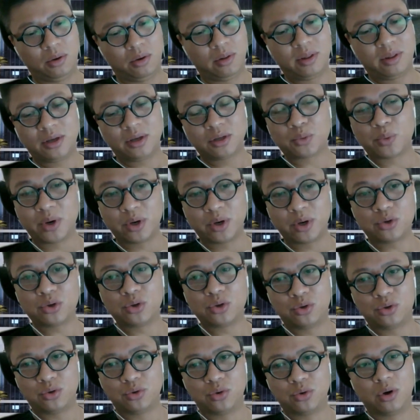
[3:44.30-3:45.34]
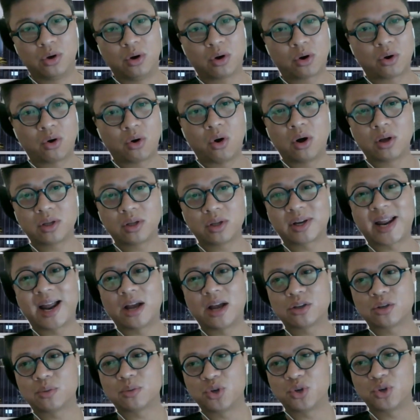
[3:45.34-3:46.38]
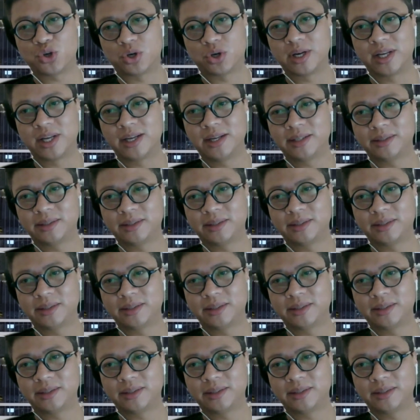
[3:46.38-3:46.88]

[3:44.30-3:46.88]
things we need to do across the customer journey.